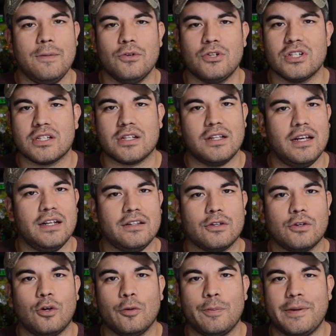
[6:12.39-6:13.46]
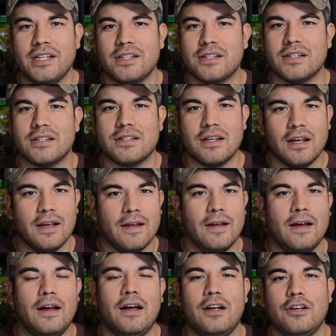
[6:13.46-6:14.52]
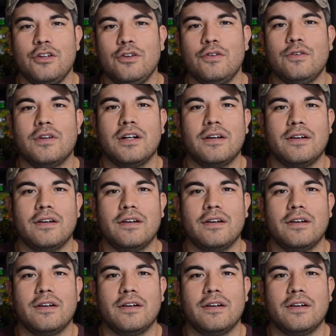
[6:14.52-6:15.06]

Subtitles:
You just collect the gold pieces, a new